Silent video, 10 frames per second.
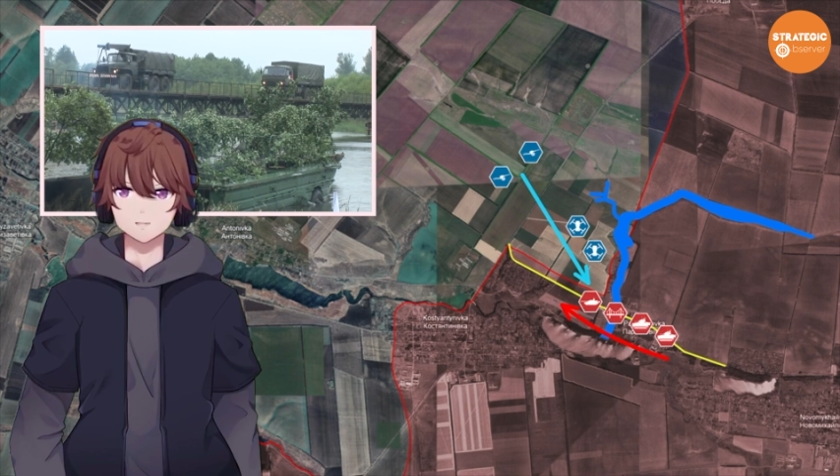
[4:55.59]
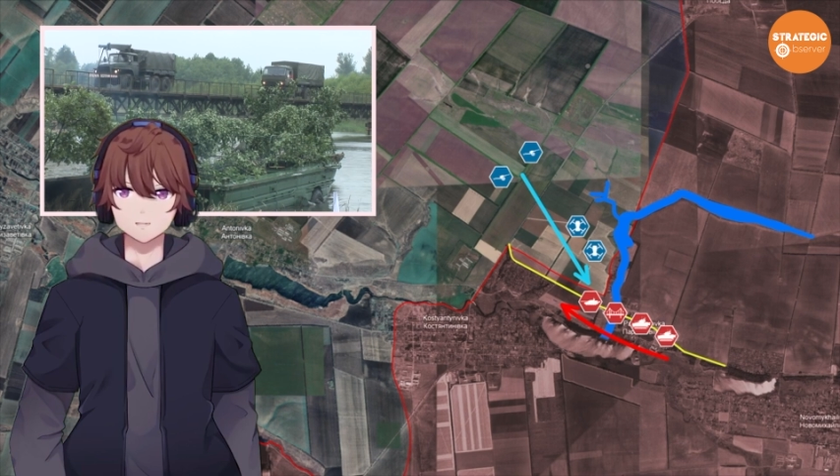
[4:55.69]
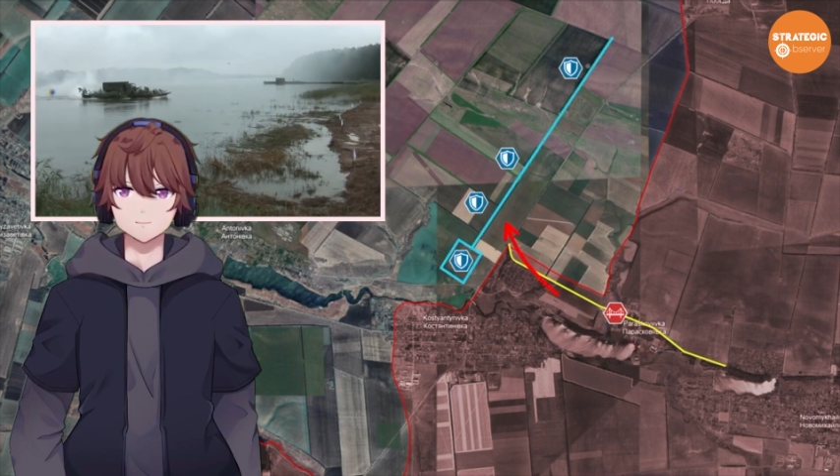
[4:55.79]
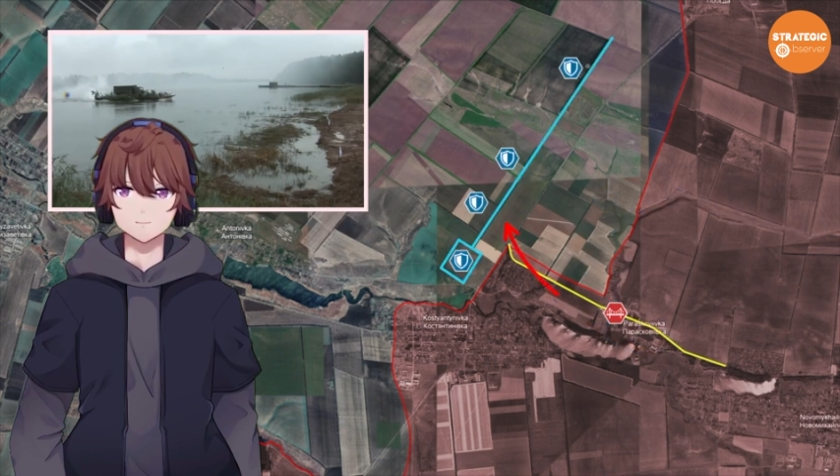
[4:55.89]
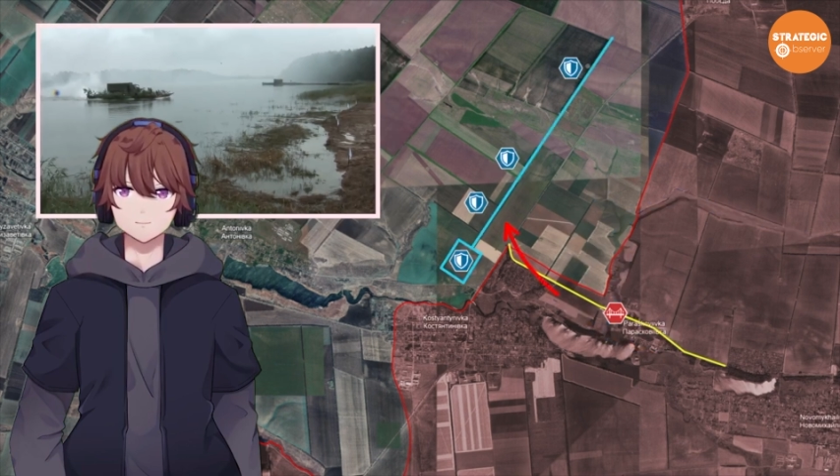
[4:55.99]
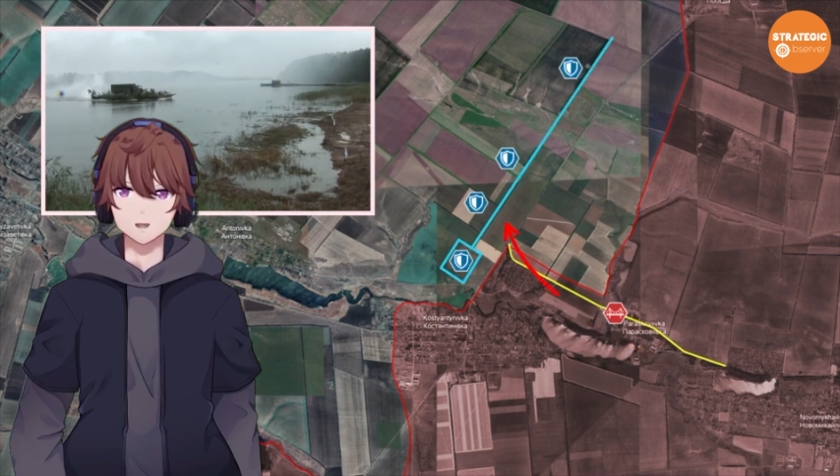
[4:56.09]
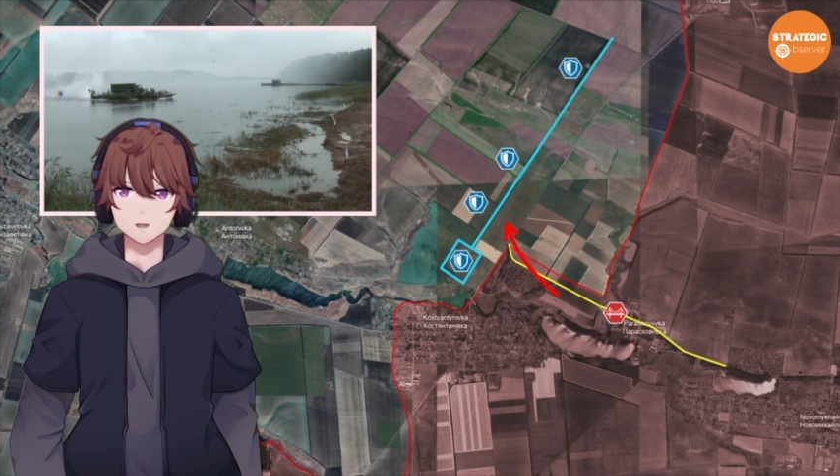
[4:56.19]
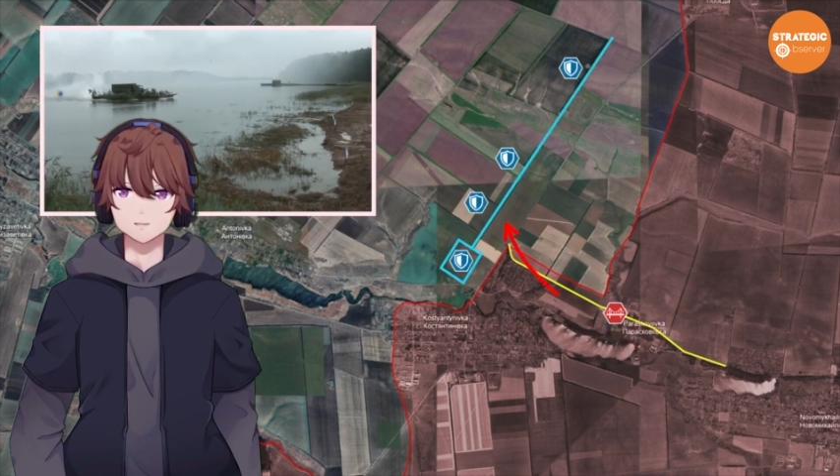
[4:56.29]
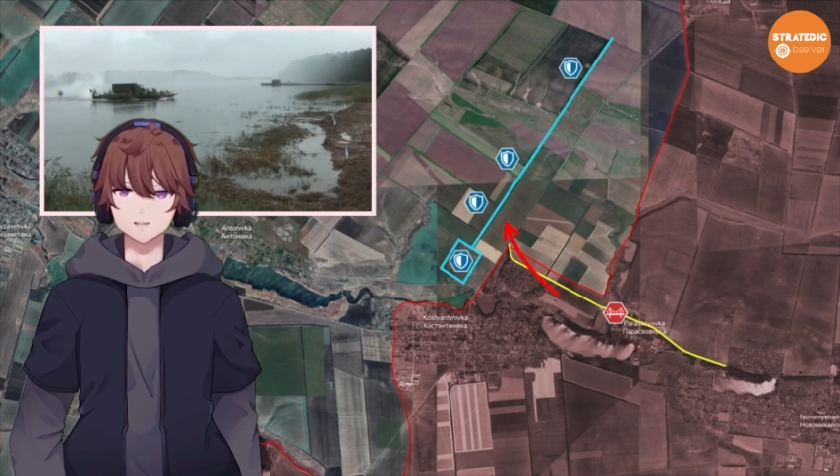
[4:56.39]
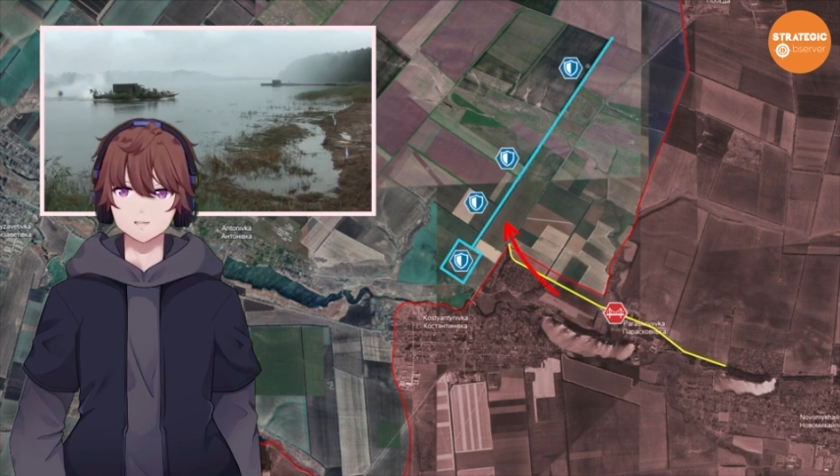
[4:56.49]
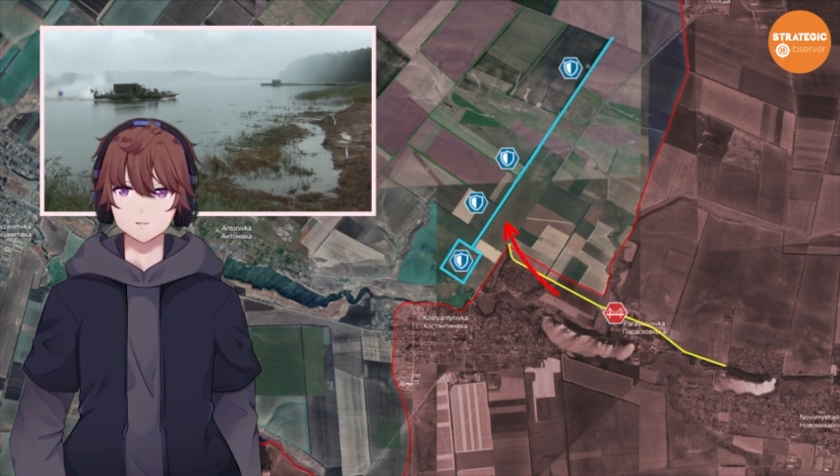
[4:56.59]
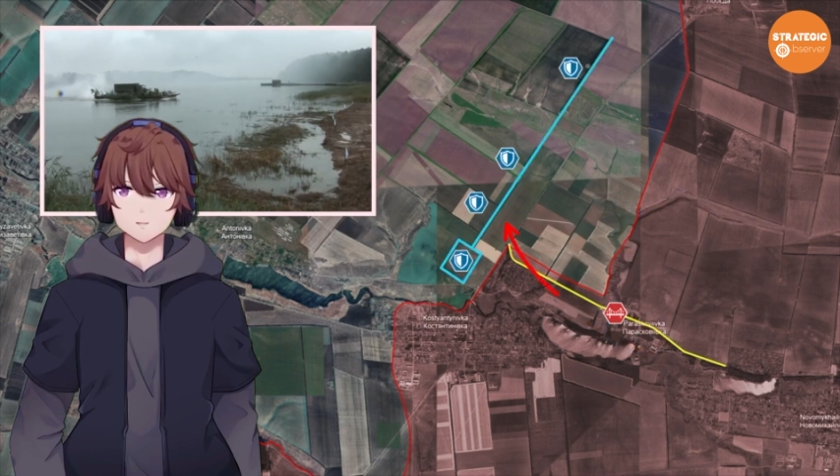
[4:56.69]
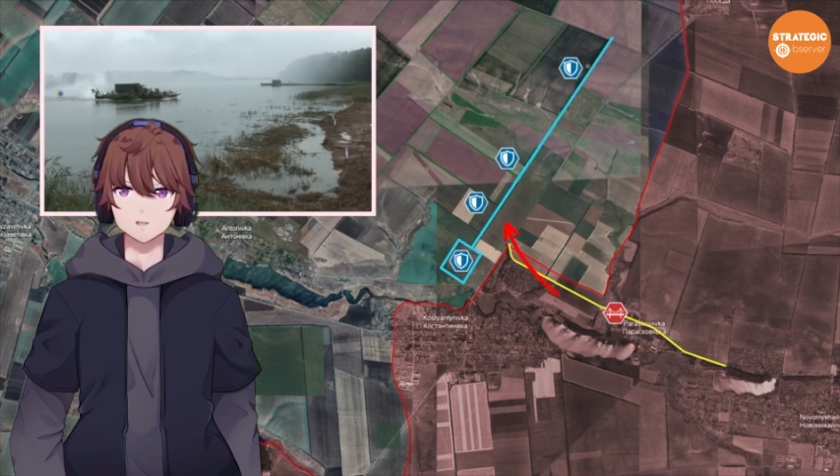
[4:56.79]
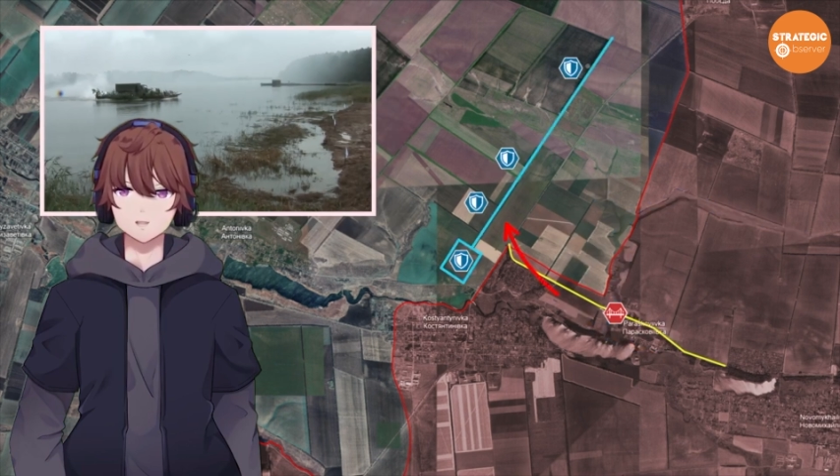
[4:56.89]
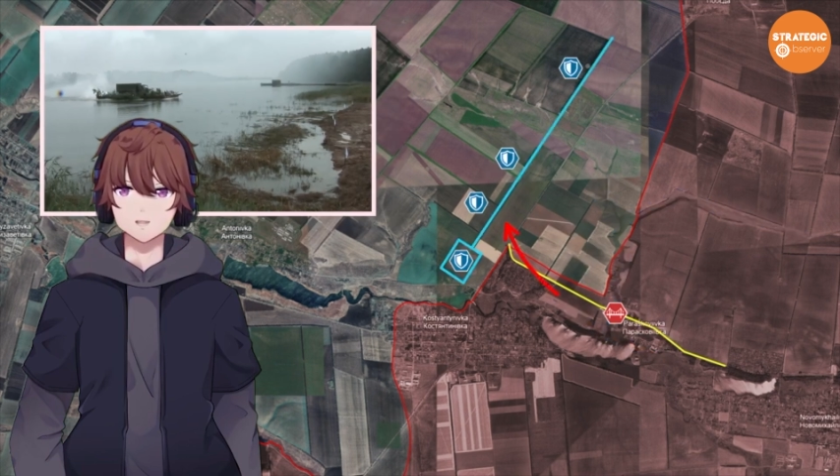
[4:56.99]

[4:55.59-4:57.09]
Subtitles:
Moreover, Russian forces are